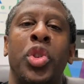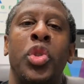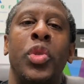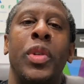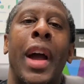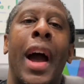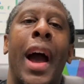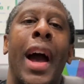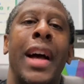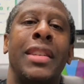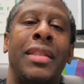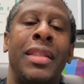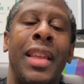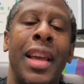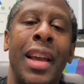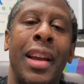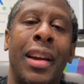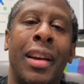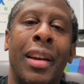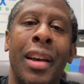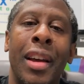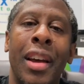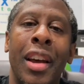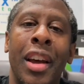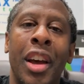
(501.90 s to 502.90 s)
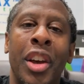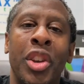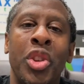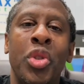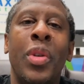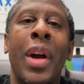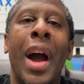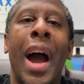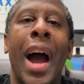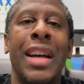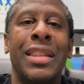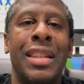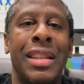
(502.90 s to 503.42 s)
what you guys think.
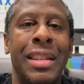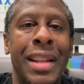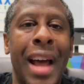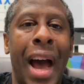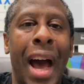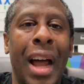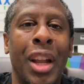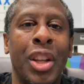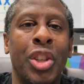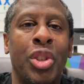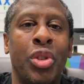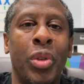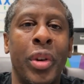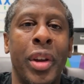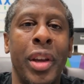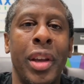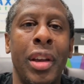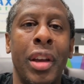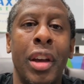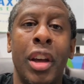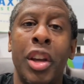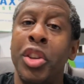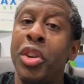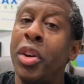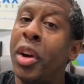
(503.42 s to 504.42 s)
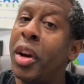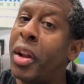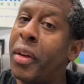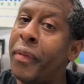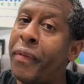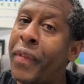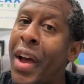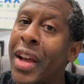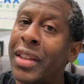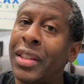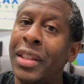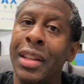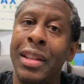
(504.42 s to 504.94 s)
You guys in Dollar Tree? You're
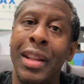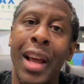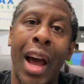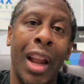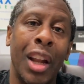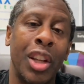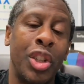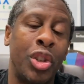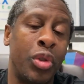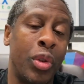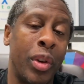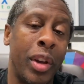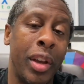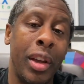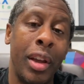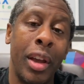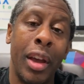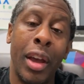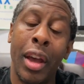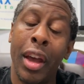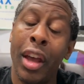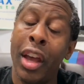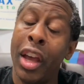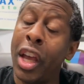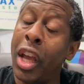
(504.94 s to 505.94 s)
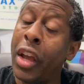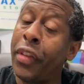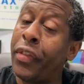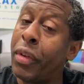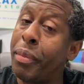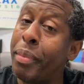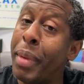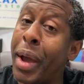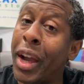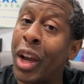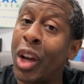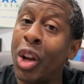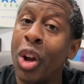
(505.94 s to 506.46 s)
gonna invest in Dollar Tree. If
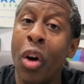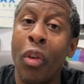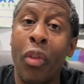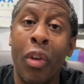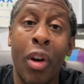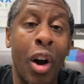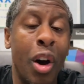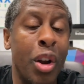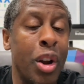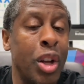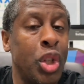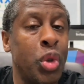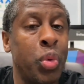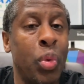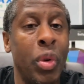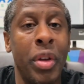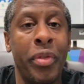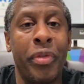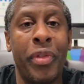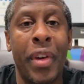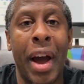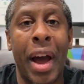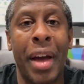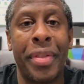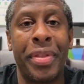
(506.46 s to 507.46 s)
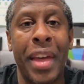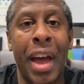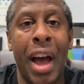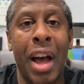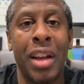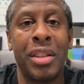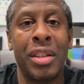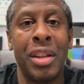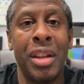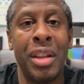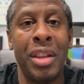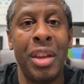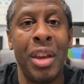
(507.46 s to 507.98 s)
you're making over
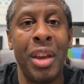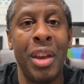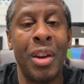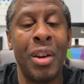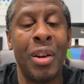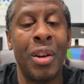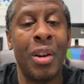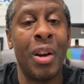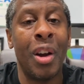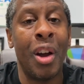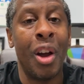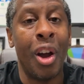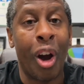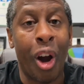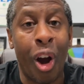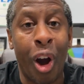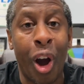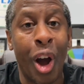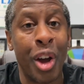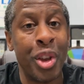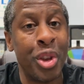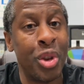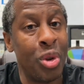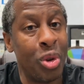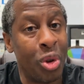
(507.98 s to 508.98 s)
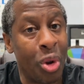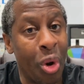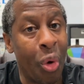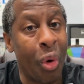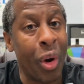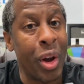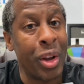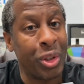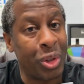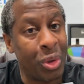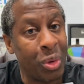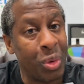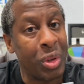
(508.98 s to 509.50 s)
125,000 a year, are you
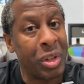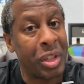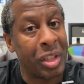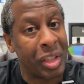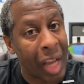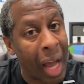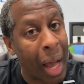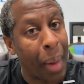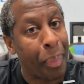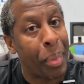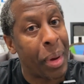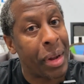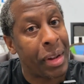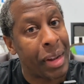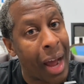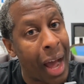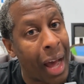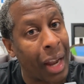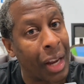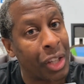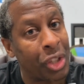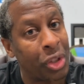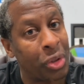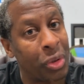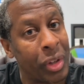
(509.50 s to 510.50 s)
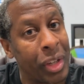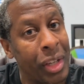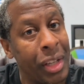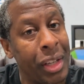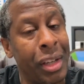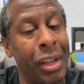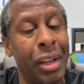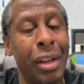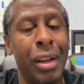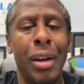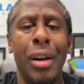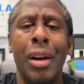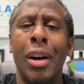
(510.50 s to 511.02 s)
going to shop at Dollar
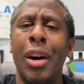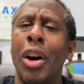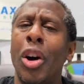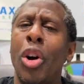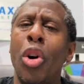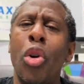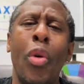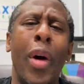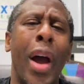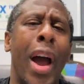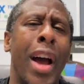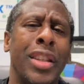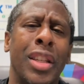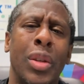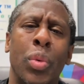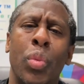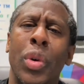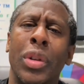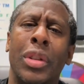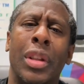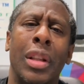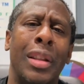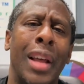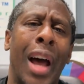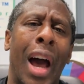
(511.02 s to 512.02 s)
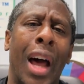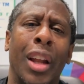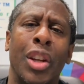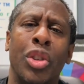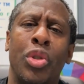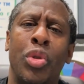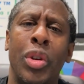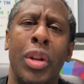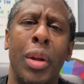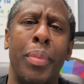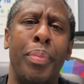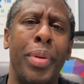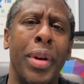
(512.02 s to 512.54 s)
Tree? Who hasn't went to
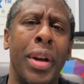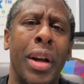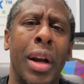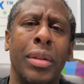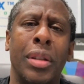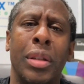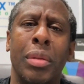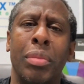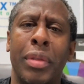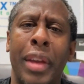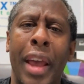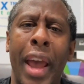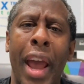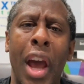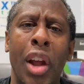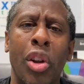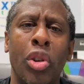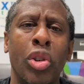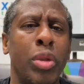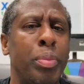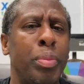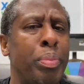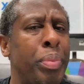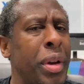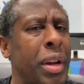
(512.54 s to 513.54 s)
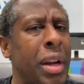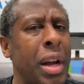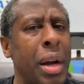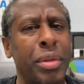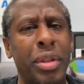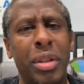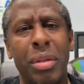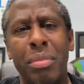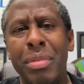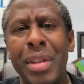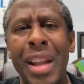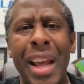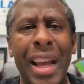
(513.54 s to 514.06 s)
Dollar Tree to pick up some candles, pick
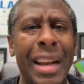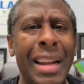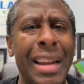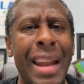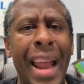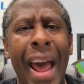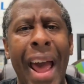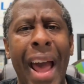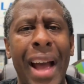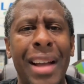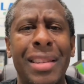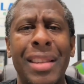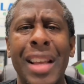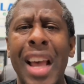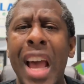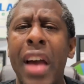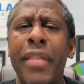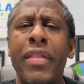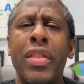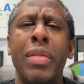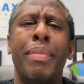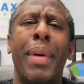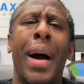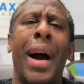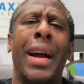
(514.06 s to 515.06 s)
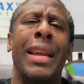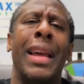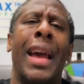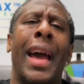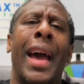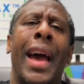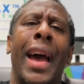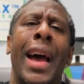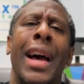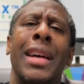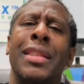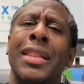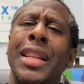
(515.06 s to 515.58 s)
up some knickknacks? Everybody
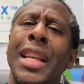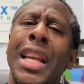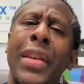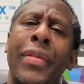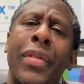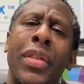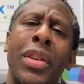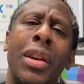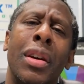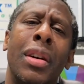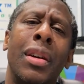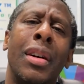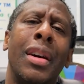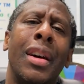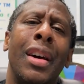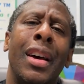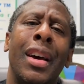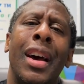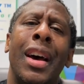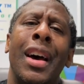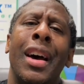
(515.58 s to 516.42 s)
has, even your